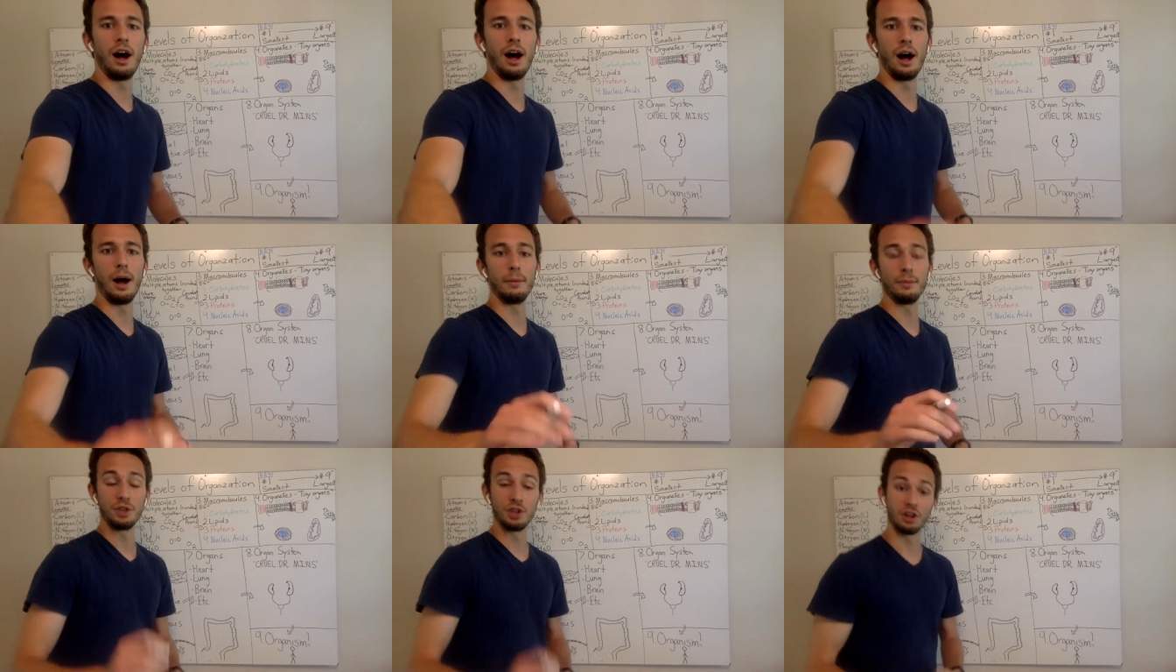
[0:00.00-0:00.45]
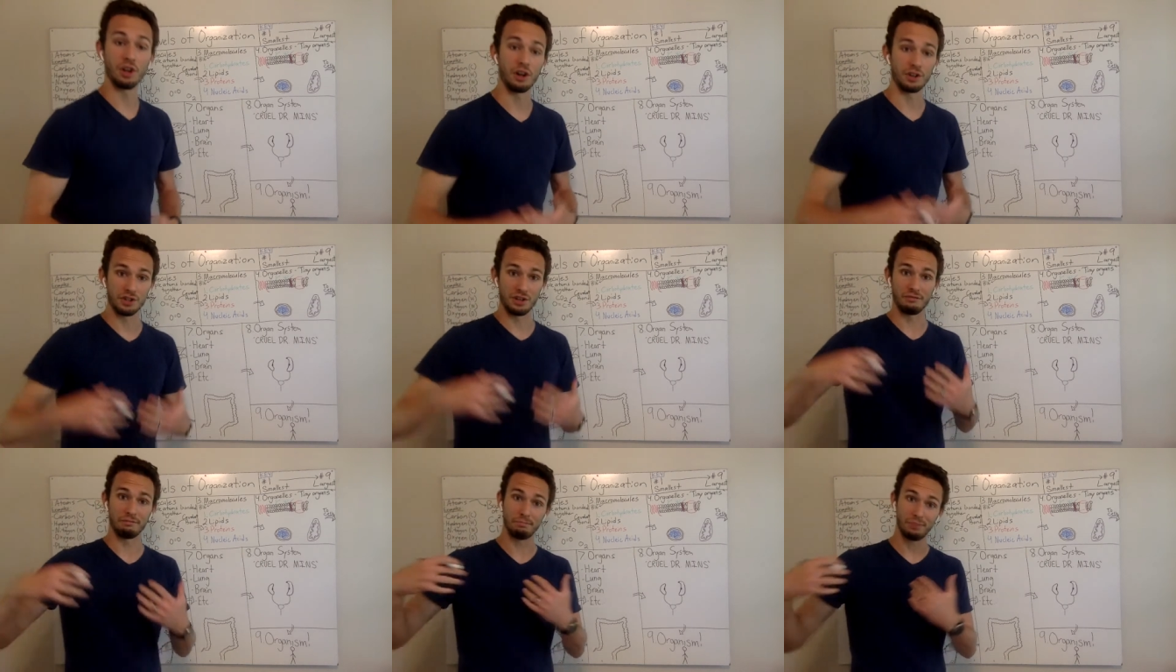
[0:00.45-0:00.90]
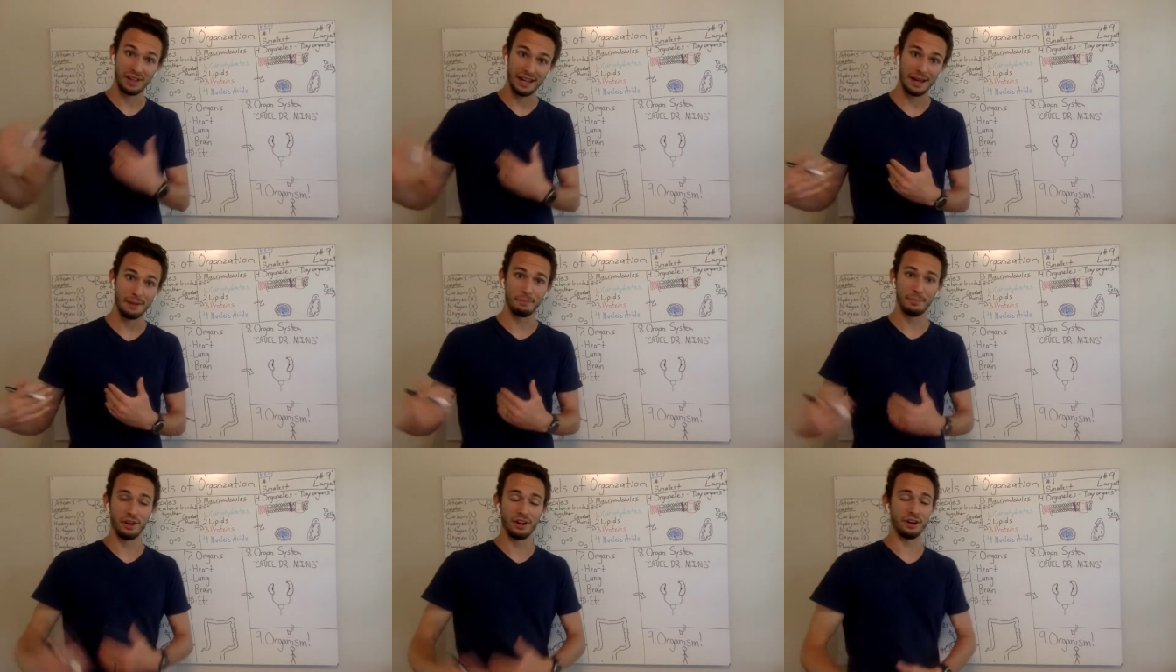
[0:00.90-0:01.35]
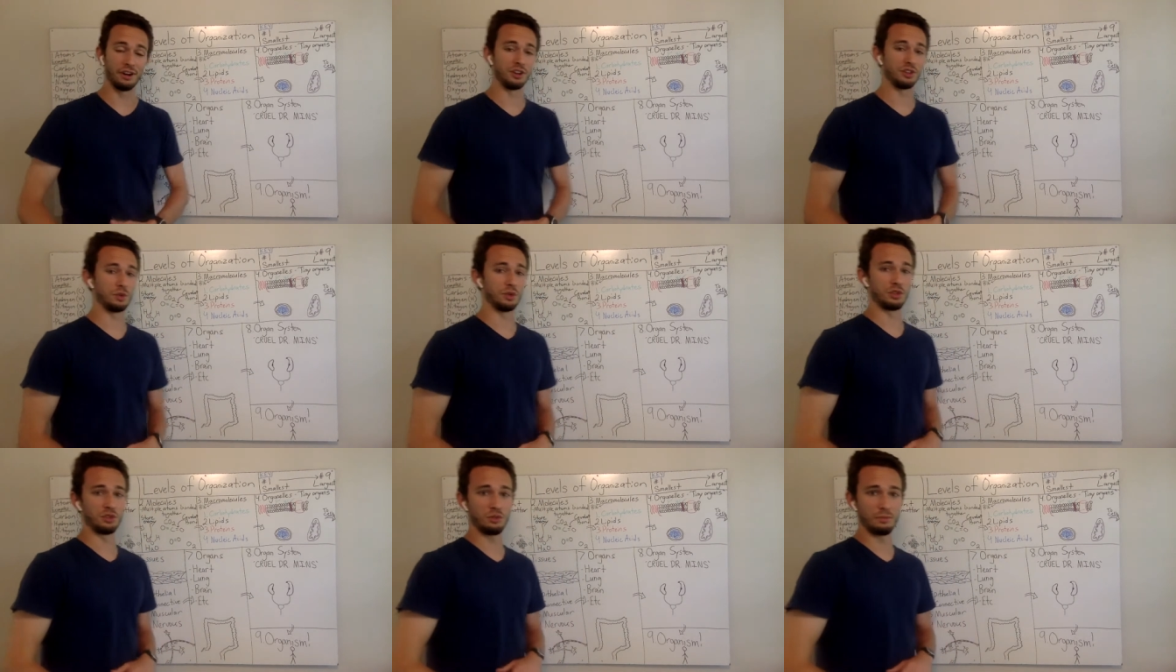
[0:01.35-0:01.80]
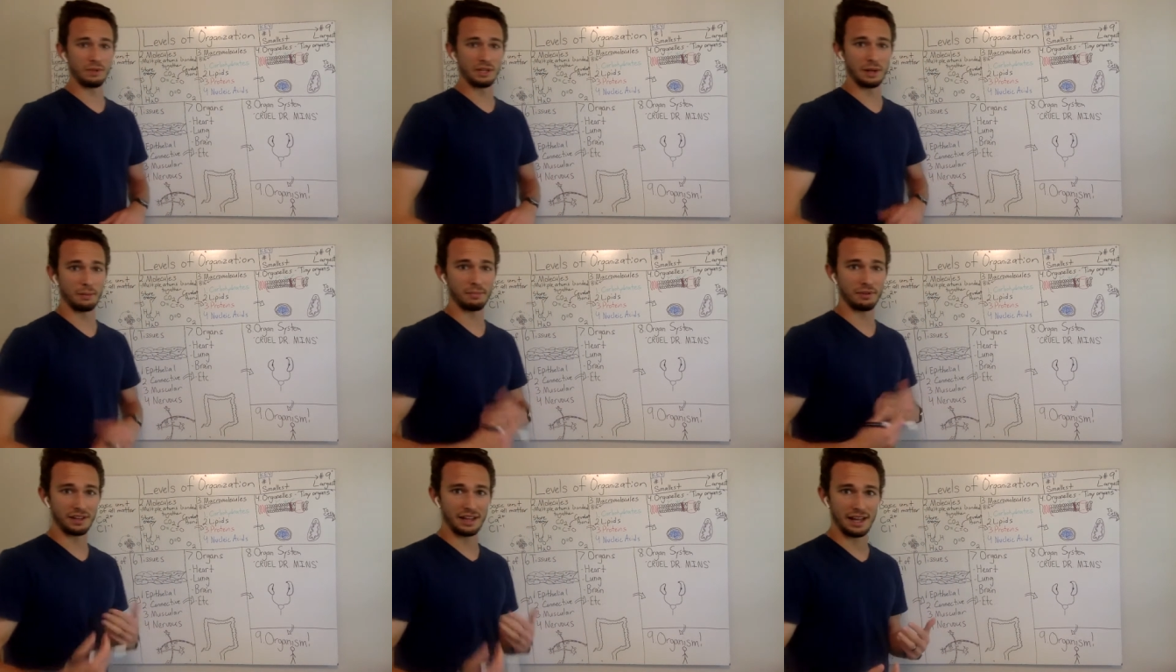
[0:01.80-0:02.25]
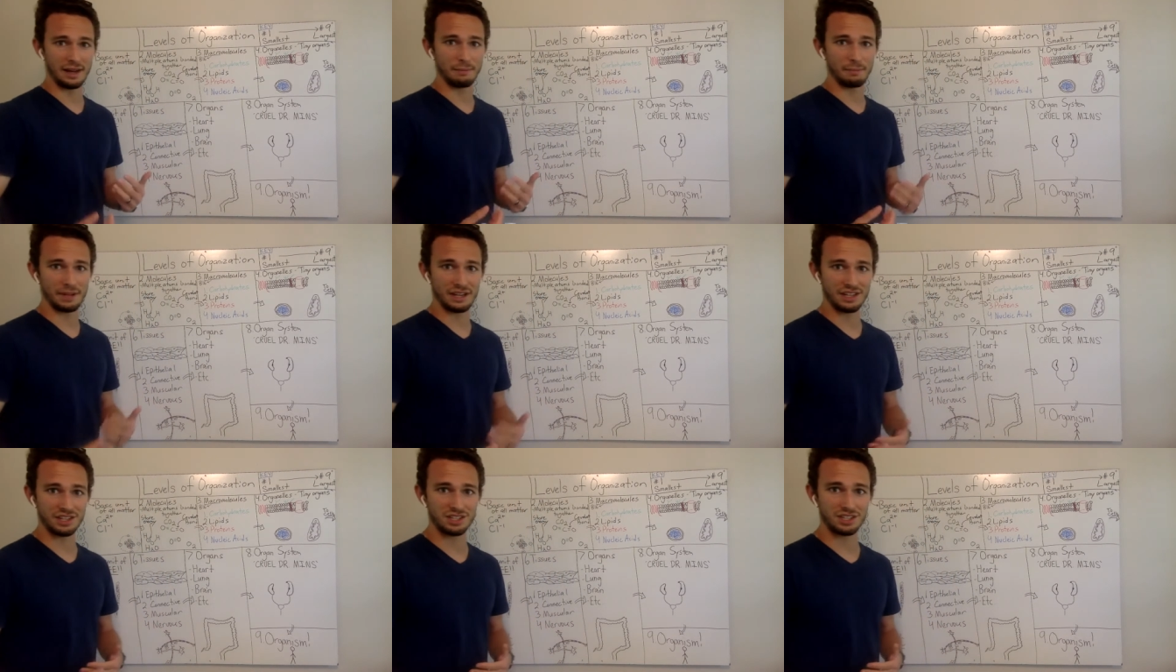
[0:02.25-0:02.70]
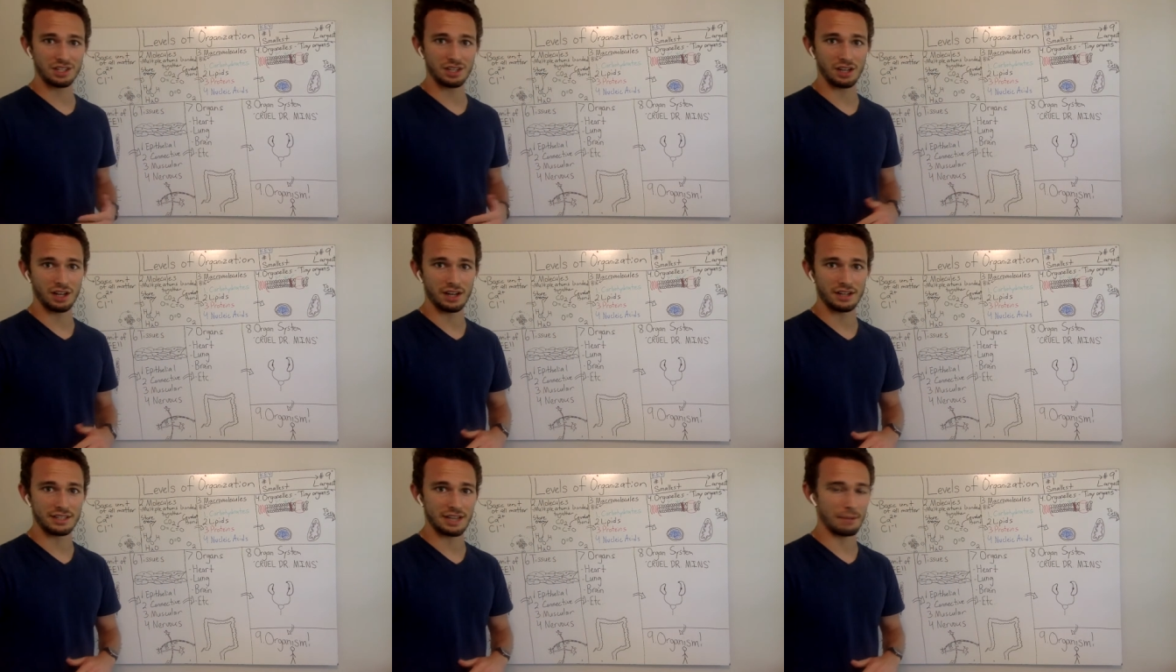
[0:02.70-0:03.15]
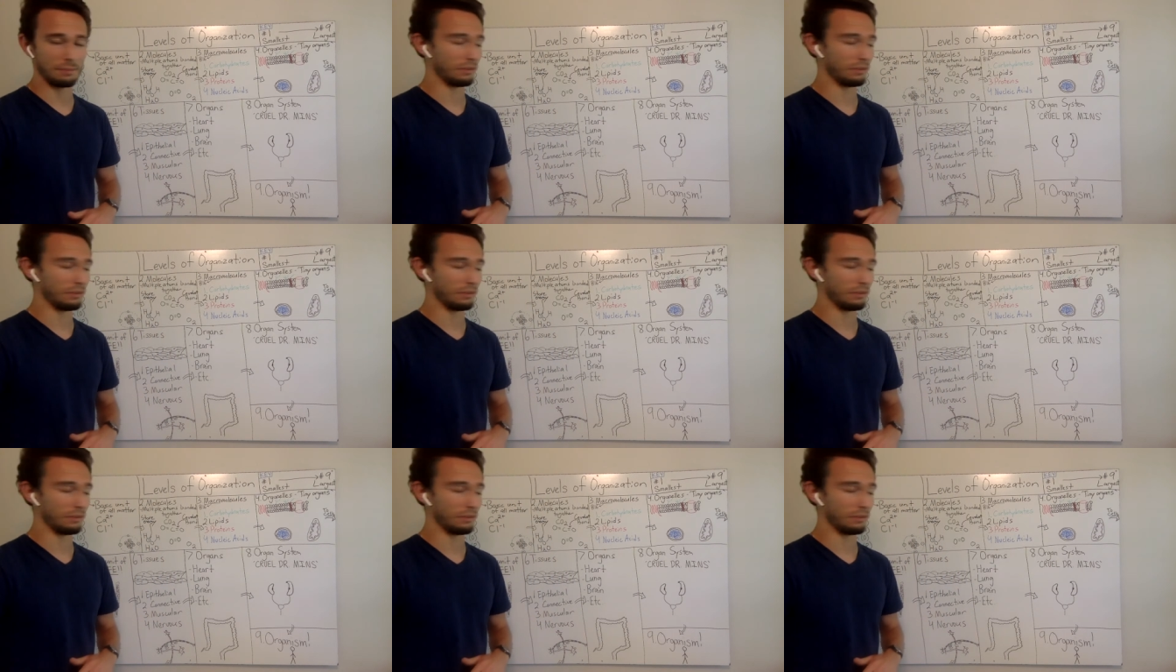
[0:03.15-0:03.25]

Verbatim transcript: Um, you can also have plant butters, which would be a plant-based uh,